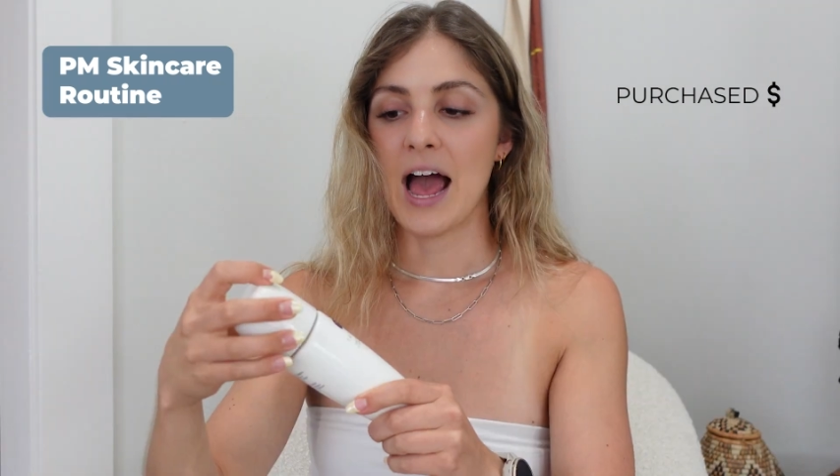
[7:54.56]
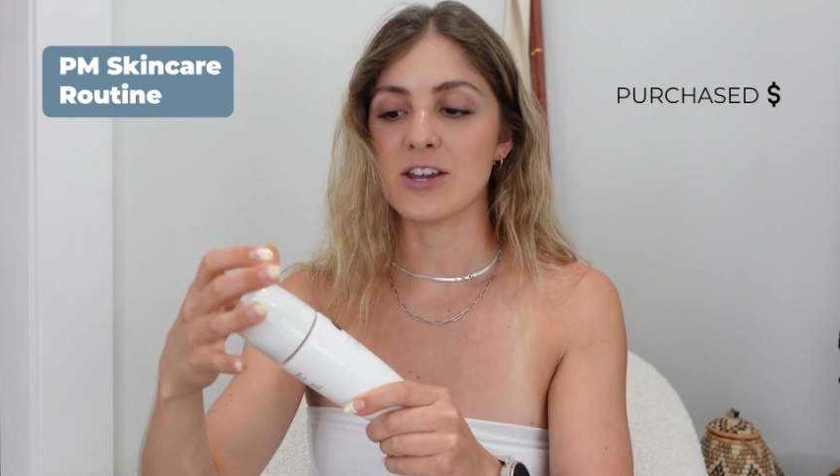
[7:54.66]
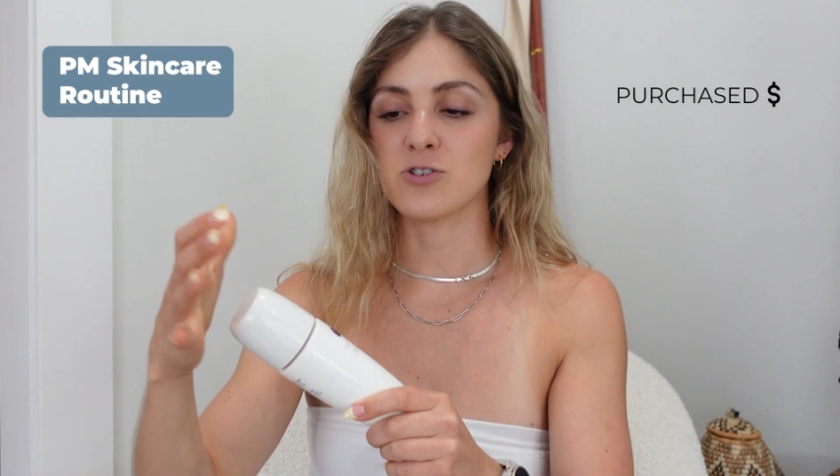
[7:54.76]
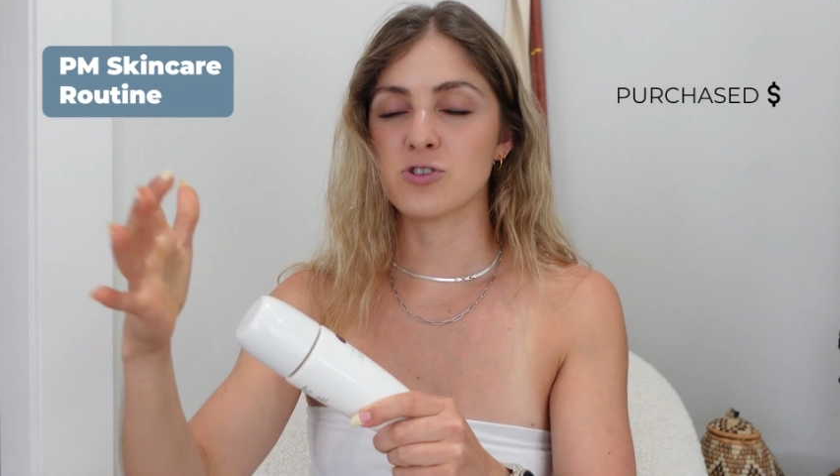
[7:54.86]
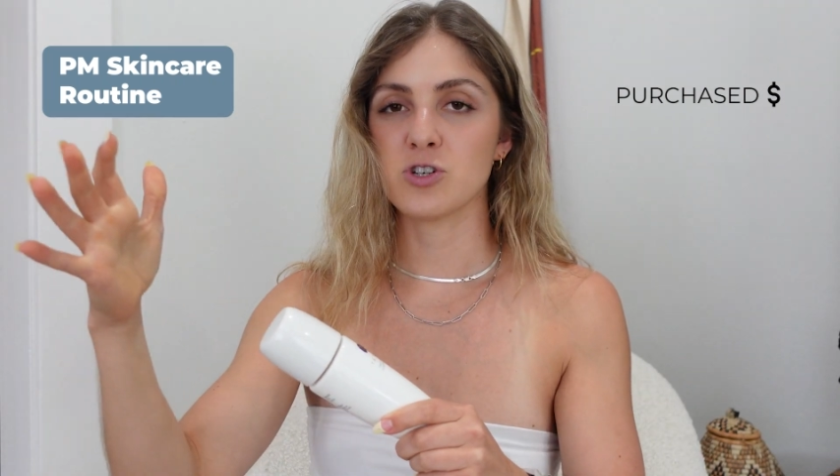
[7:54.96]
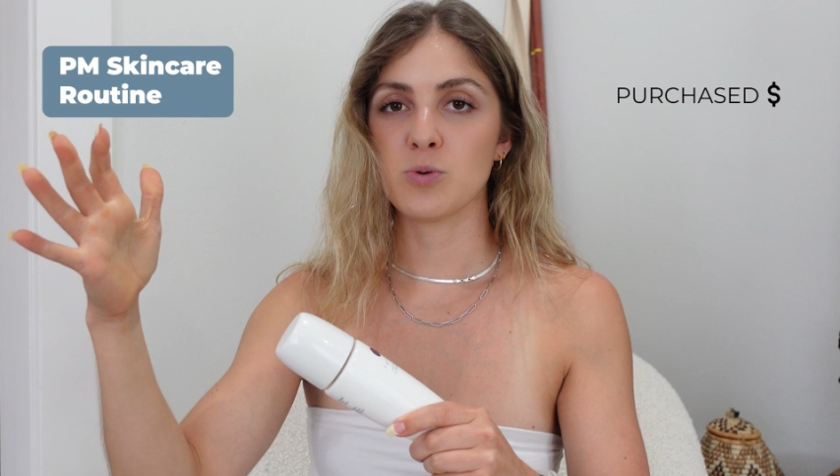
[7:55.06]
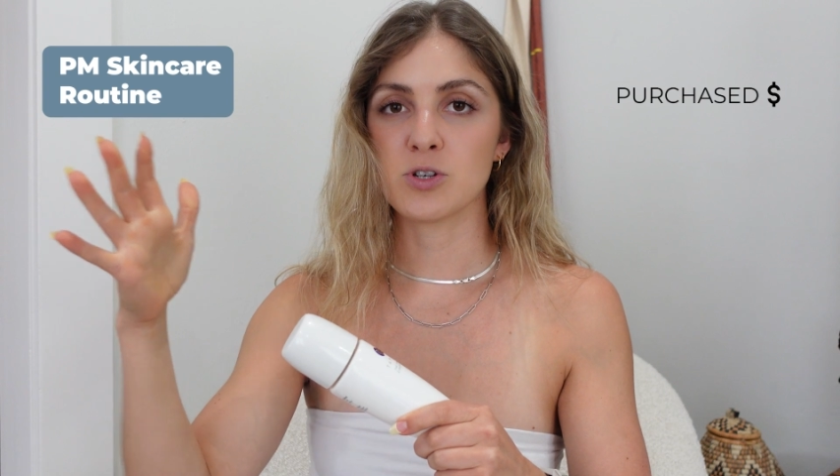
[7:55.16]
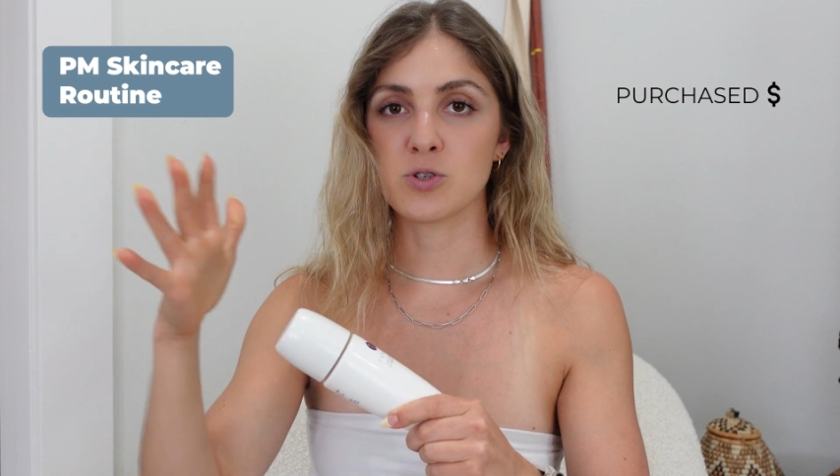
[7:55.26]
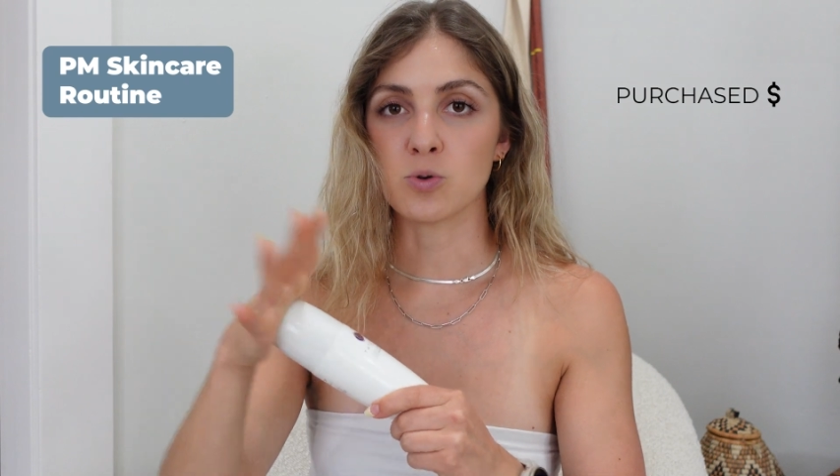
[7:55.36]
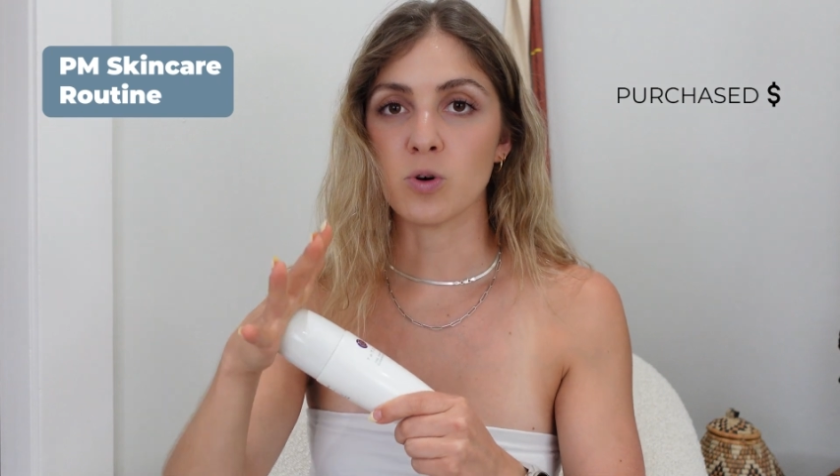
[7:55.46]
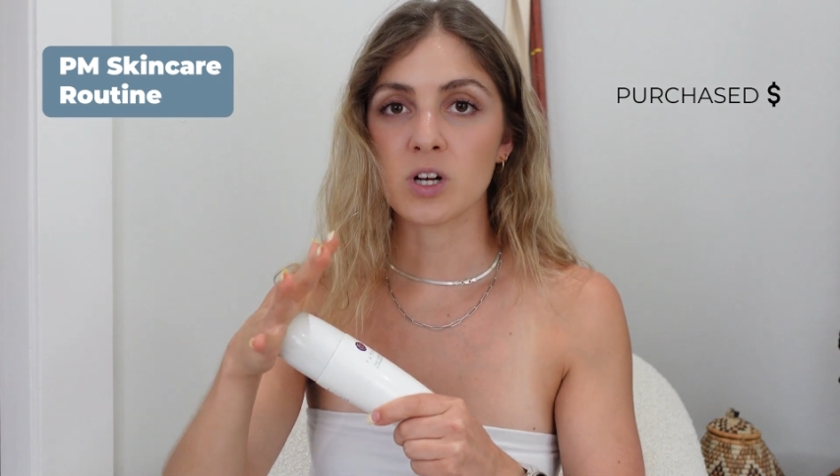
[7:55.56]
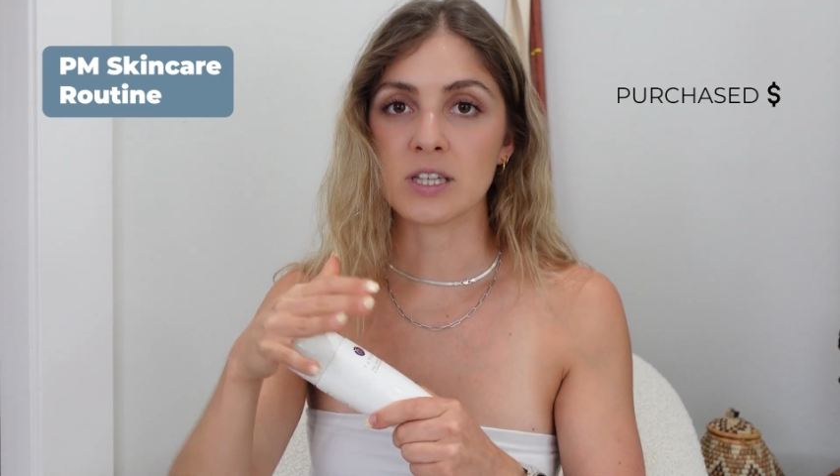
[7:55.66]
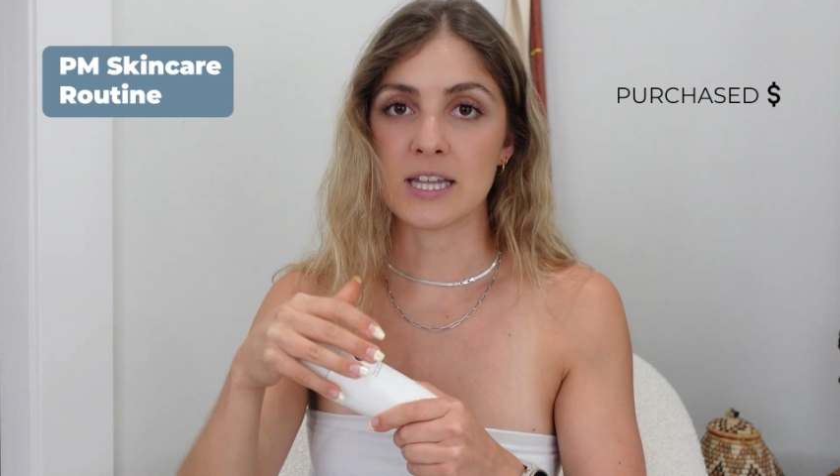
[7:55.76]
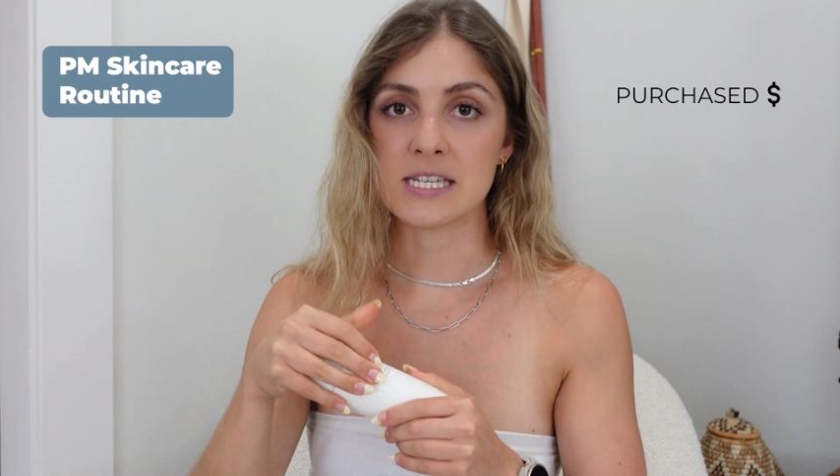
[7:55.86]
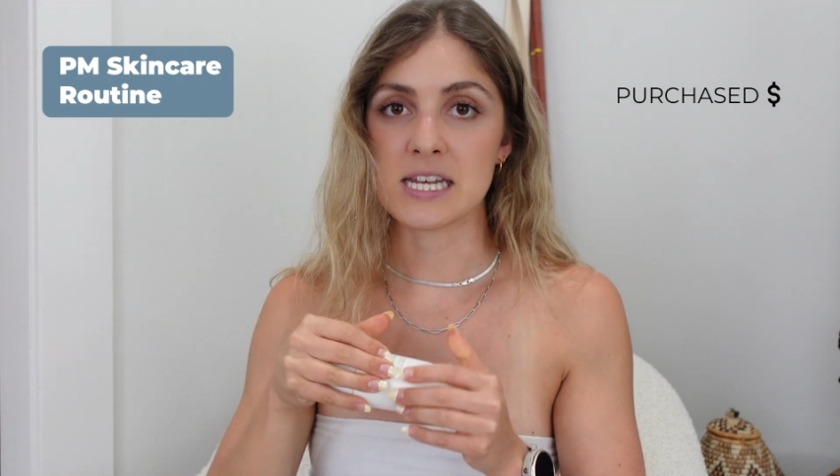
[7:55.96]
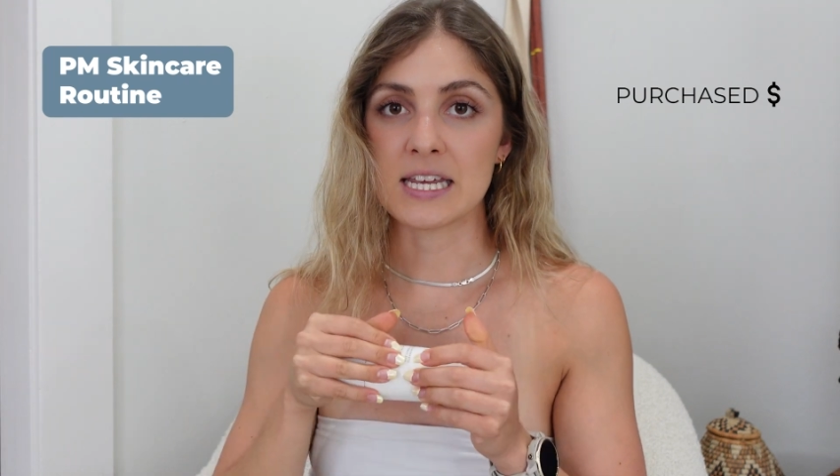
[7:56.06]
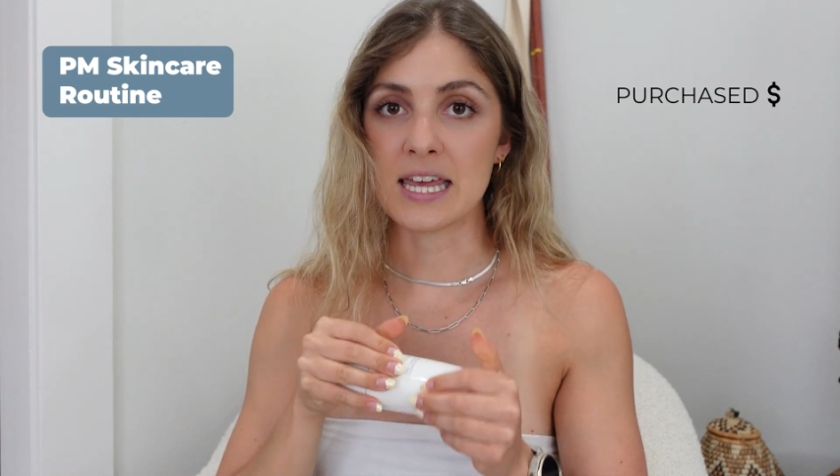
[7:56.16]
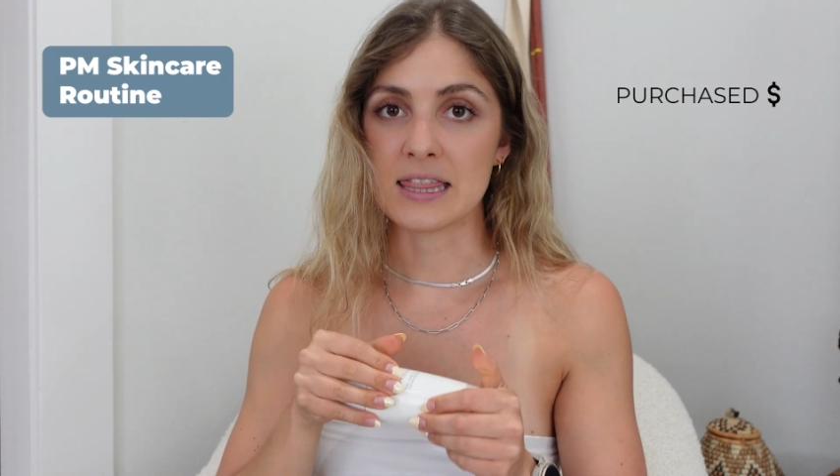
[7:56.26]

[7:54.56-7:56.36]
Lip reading: I usually do a dual cleansing